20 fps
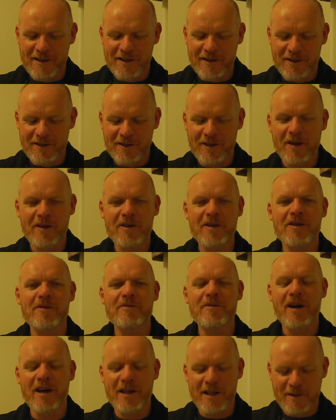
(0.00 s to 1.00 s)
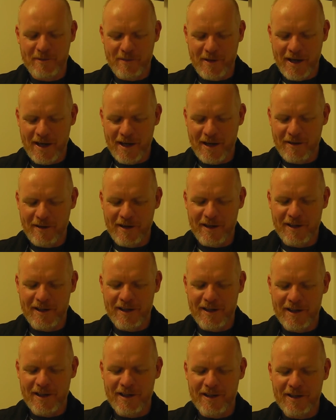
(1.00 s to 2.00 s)
Show your mighty power
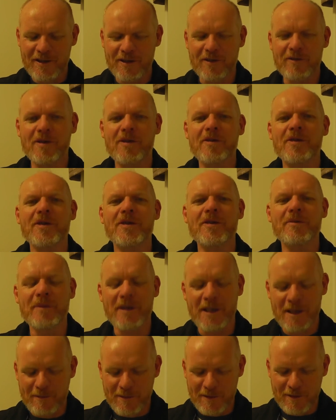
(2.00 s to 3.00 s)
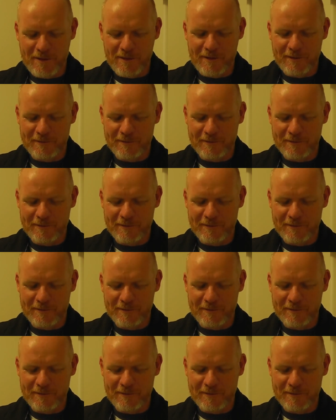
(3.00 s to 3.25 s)
to all your people.